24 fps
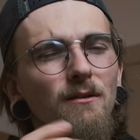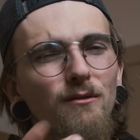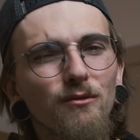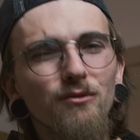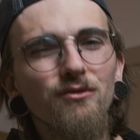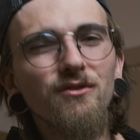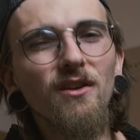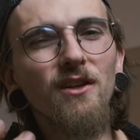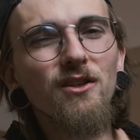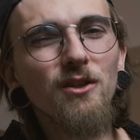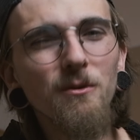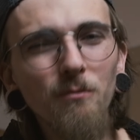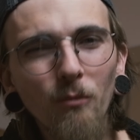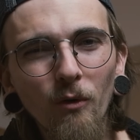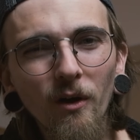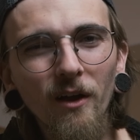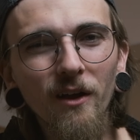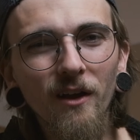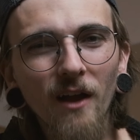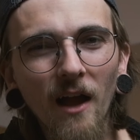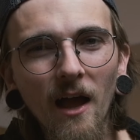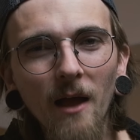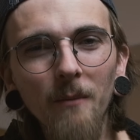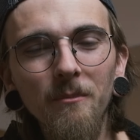send your boy
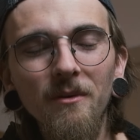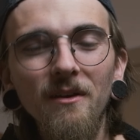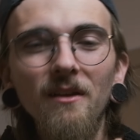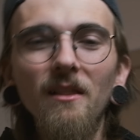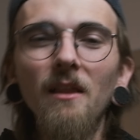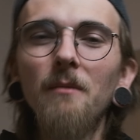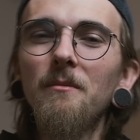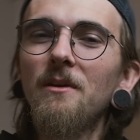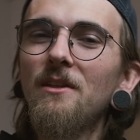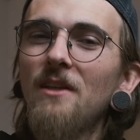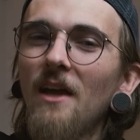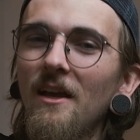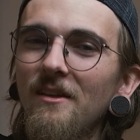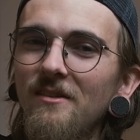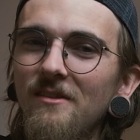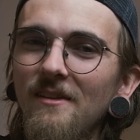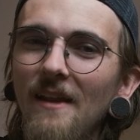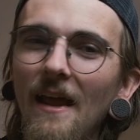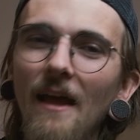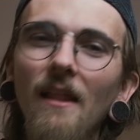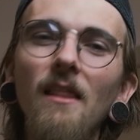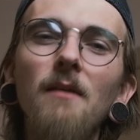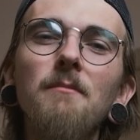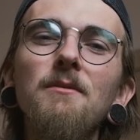a copy. Let me test
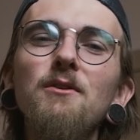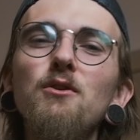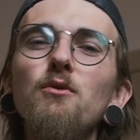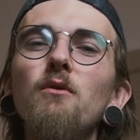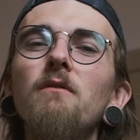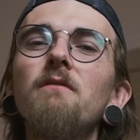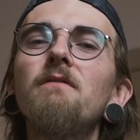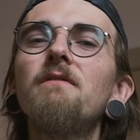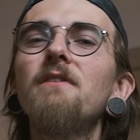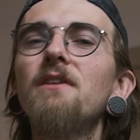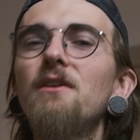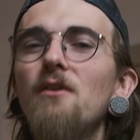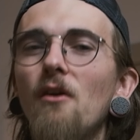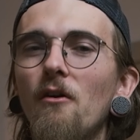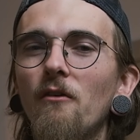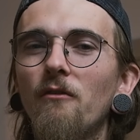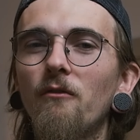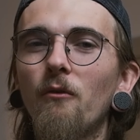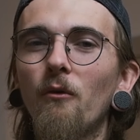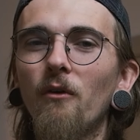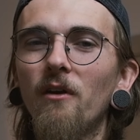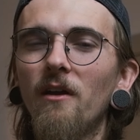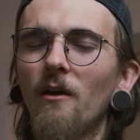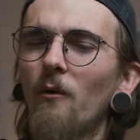it out. Let me do a video
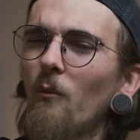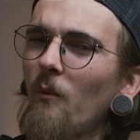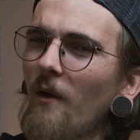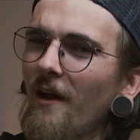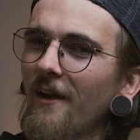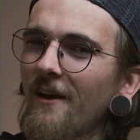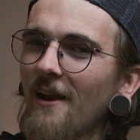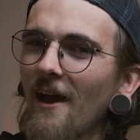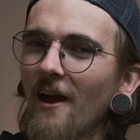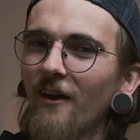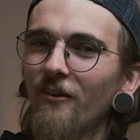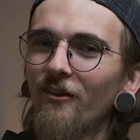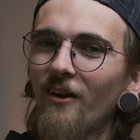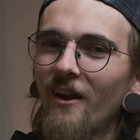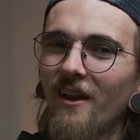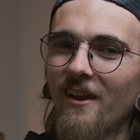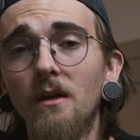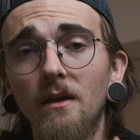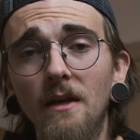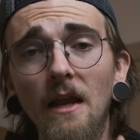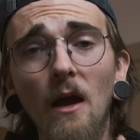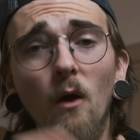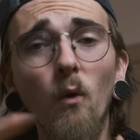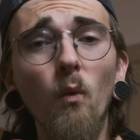for you. Why not,
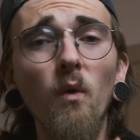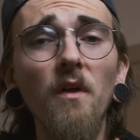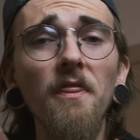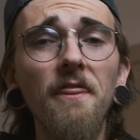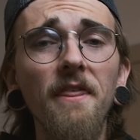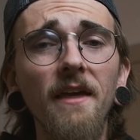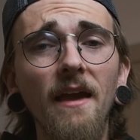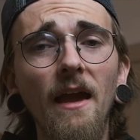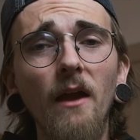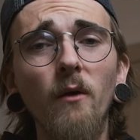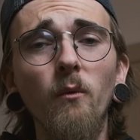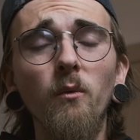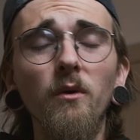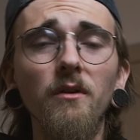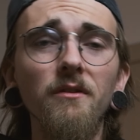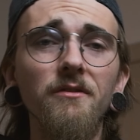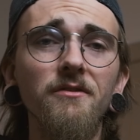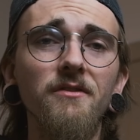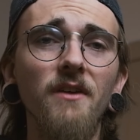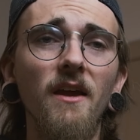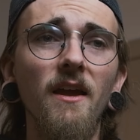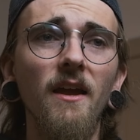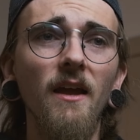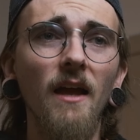right? Now, one thing I will
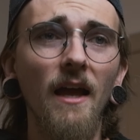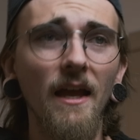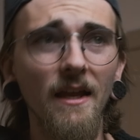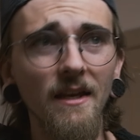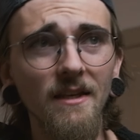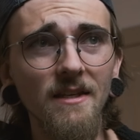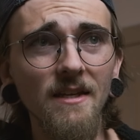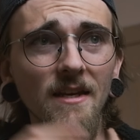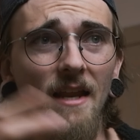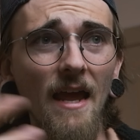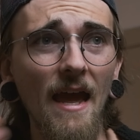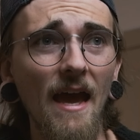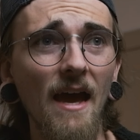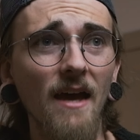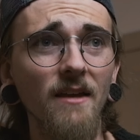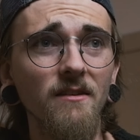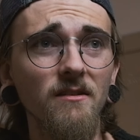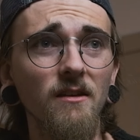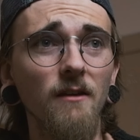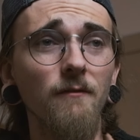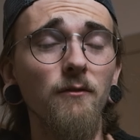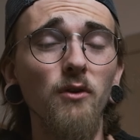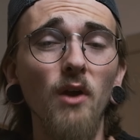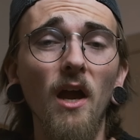say, I did
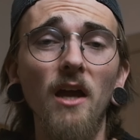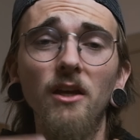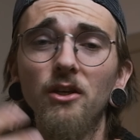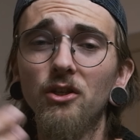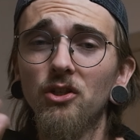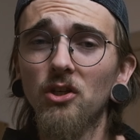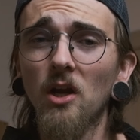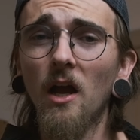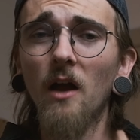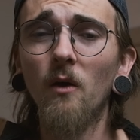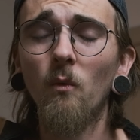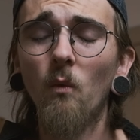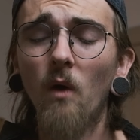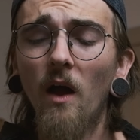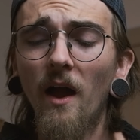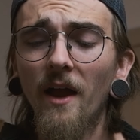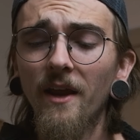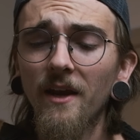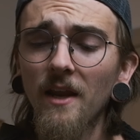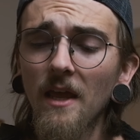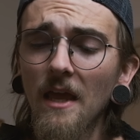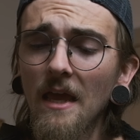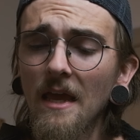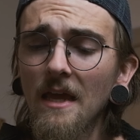ask if you guys shot
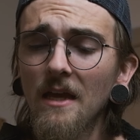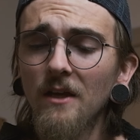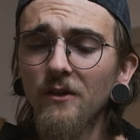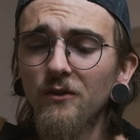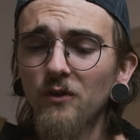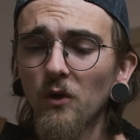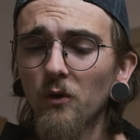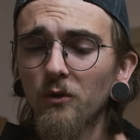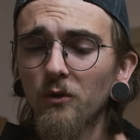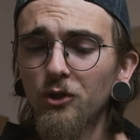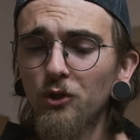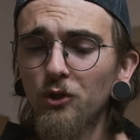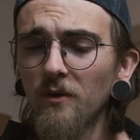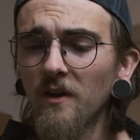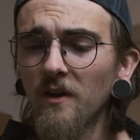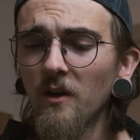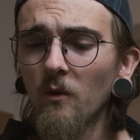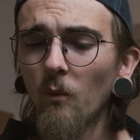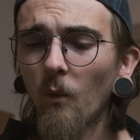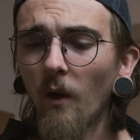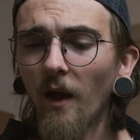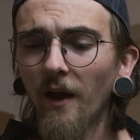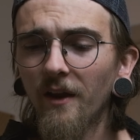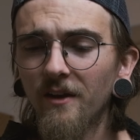wide. So
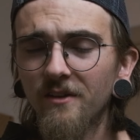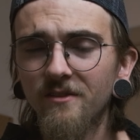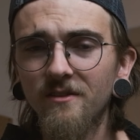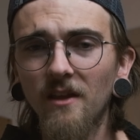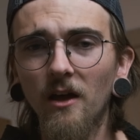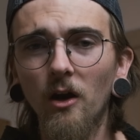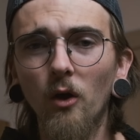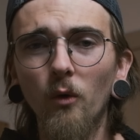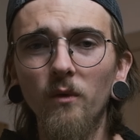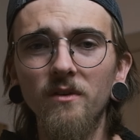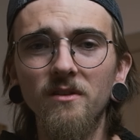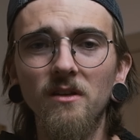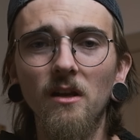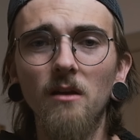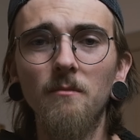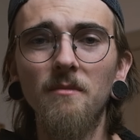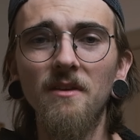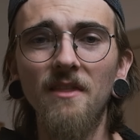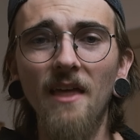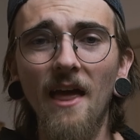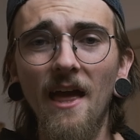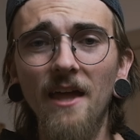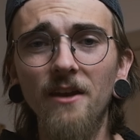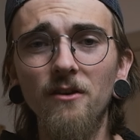shooting wide is not always gonna be
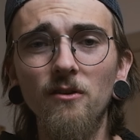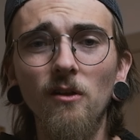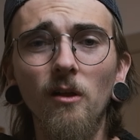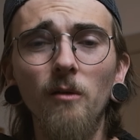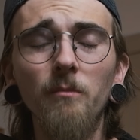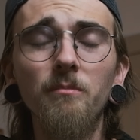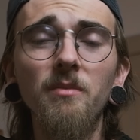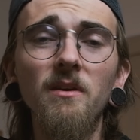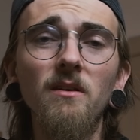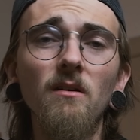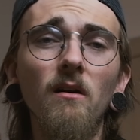the end all be